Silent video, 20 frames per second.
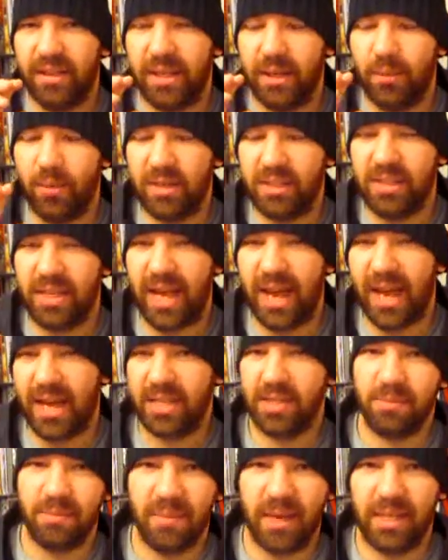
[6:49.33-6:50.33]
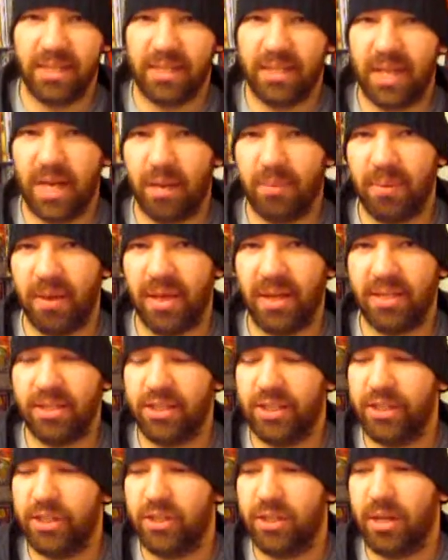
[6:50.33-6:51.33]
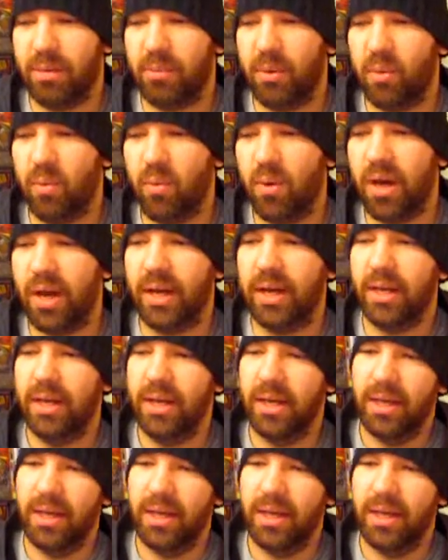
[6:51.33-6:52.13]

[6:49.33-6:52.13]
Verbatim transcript: it wasn't as messed up as issue number one,